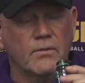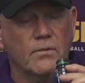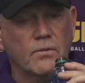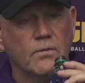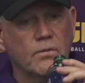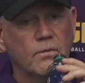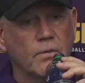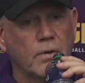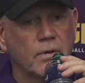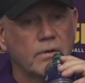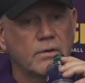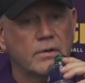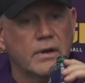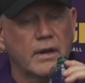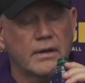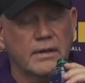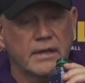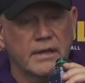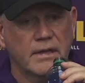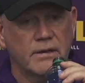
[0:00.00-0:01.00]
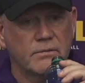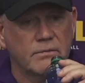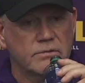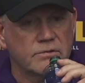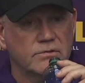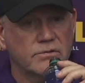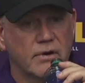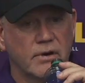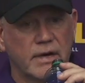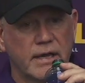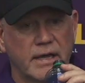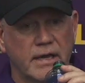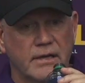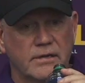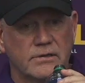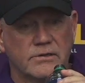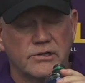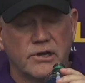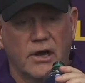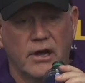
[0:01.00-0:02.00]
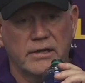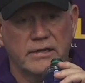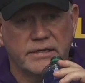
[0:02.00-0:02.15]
What I think he was trying to get a John